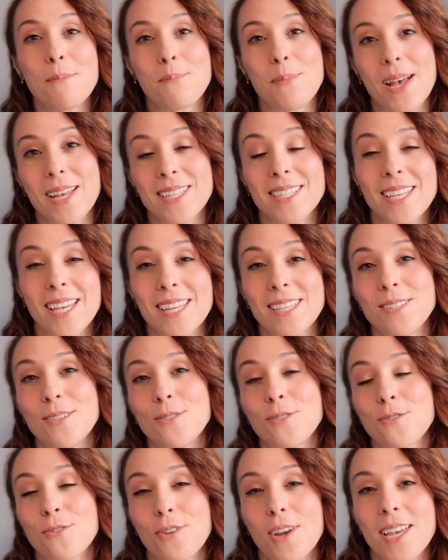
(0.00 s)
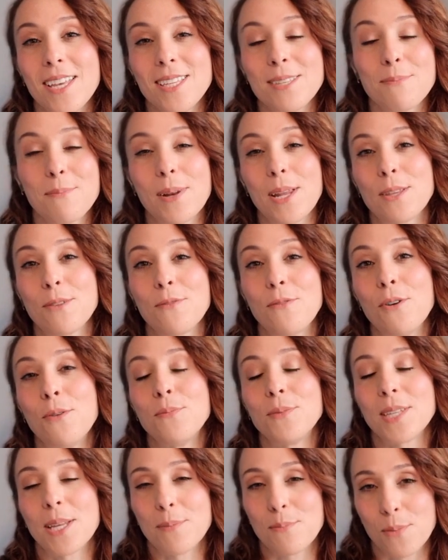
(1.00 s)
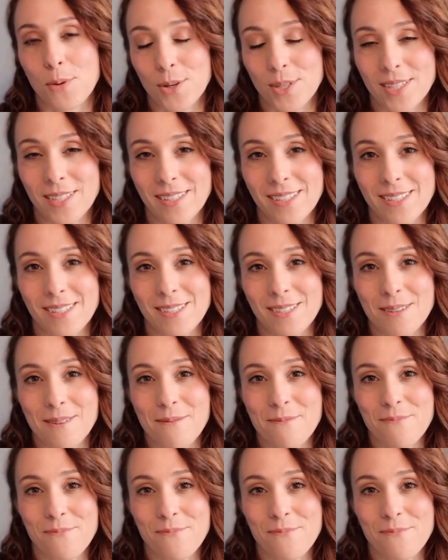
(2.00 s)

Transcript: baskets, trays, platforms, and boxes.